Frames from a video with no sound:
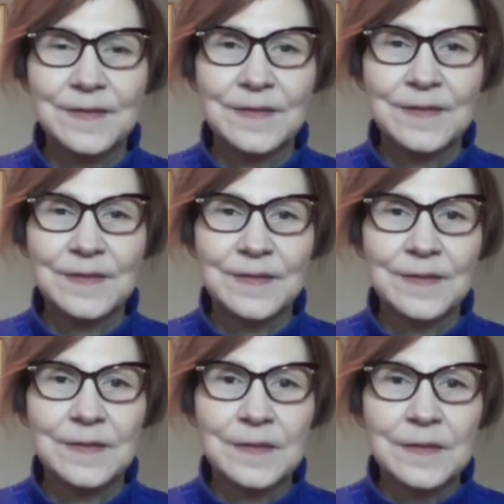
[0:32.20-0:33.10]

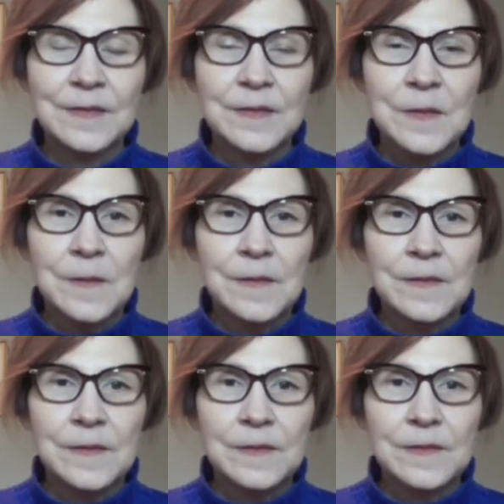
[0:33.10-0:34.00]

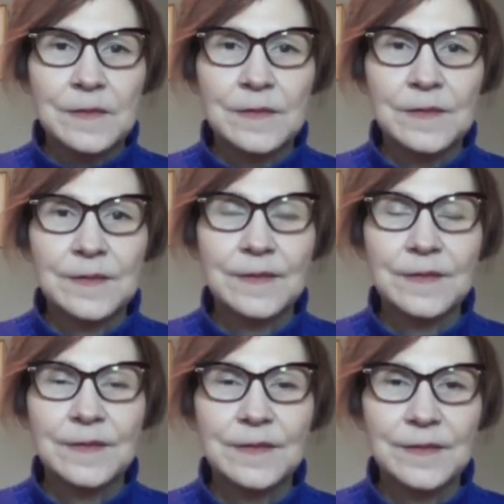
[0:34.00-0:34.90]

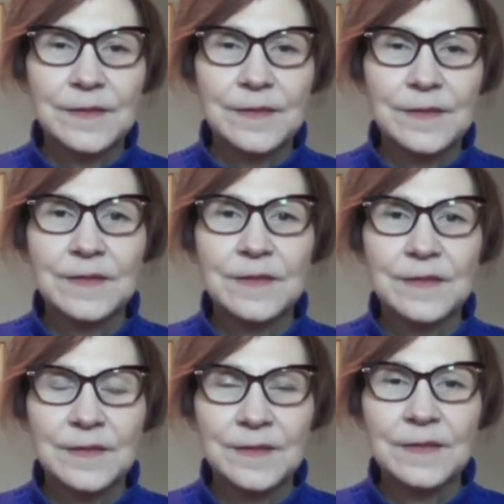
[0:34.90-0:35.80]

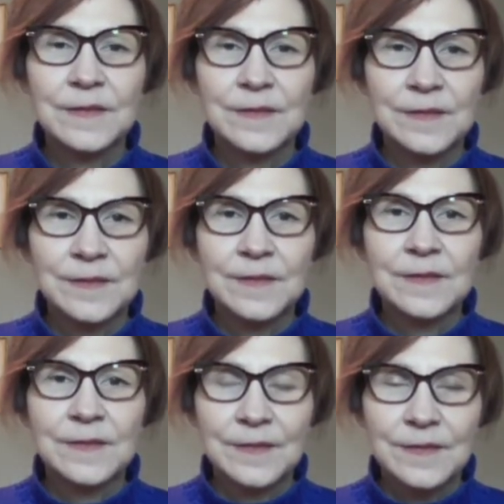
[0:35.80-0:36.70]

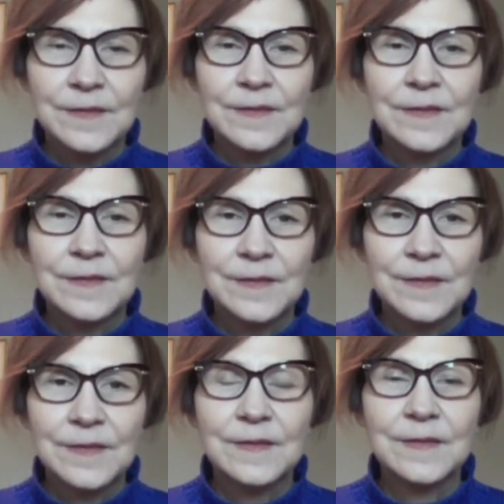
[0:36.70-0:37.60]

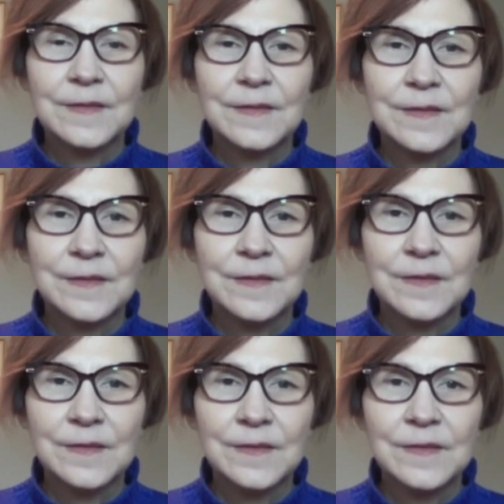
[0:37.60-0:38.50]

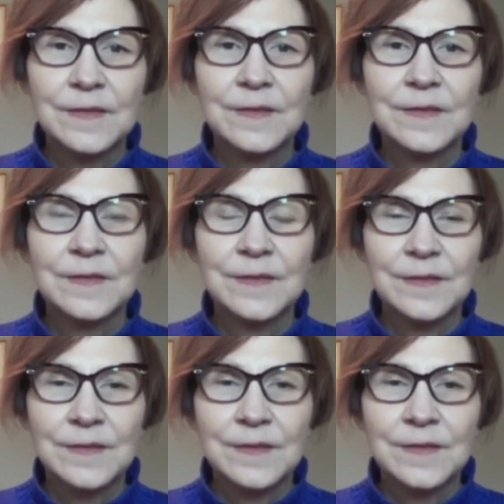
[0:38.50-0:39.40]

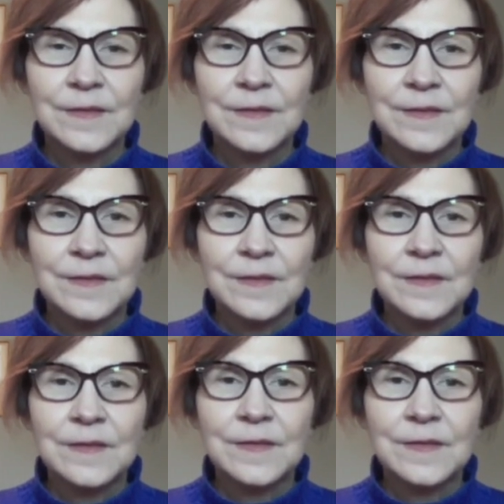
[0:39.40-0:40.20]
[no speech]